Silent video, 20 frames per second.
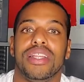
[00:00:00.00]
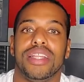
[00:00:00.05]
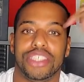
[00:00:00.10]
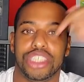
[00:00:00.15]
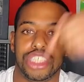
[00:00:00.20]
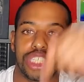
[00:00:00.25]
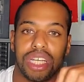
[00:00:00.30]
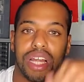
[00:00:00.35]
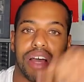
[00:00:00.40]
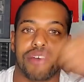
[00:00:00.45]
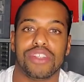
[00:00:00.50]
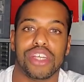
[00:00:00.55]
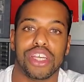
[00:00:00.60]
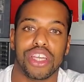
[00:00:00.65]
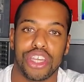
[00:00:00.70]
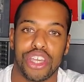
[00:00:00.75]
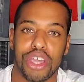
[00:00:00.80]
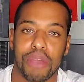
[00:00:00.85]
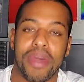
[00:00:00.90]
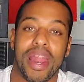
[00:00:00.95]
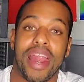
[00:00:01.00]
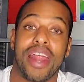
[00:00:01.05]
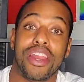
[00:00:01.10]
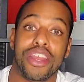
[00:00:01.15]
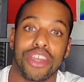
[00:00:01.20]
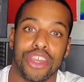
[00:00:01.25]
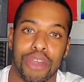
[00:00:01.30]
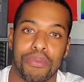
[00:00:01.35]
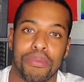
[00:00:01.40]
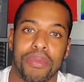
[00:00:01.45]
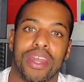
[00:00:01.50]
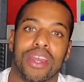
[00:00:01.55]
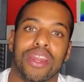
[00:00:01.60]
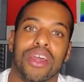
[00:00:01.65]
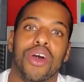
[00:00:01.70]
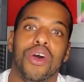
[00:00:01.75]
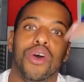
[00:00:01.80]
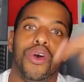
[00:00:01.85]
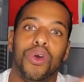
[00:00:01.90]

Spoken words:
that she loved the human and the human